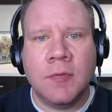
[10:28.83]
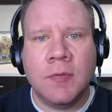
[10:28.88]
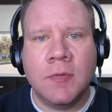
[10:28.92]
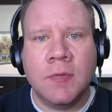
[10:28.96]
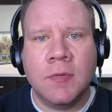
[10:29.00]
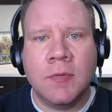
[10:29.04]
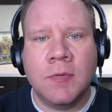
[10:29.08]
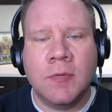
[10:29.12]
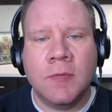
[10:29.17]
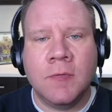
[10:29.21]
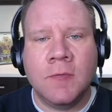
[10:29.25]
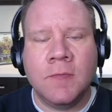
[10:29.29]

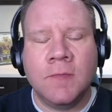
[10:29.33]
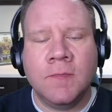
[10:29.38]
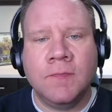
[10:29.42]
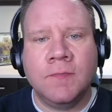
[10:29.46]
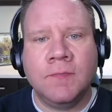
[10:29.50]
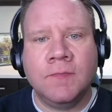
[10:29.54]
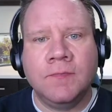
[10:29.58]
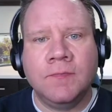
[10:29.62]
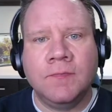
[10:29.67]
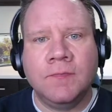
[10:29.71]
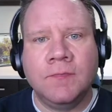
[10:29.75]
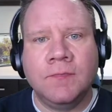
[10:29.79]

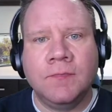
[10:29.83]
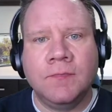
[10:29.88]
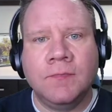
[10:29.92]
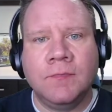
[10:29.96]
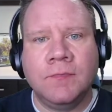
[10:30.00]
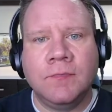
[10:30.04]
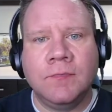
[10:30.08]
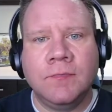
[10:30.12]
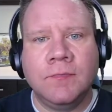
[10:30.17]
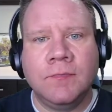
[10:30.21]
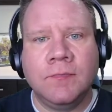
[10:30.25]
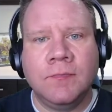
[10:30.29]

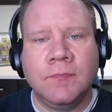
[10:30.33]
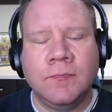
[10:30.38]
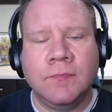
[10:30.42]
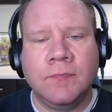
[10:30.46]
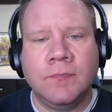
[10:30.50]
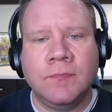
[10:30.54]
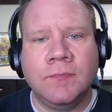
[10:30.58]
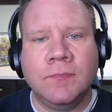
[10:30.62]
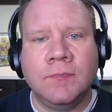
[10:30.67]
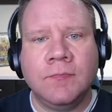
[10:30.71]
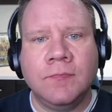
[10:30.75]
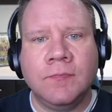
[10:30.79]

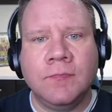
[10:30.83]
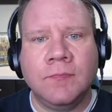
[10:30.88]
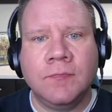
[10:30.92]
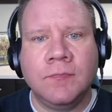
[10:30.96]
The person shown says nothing.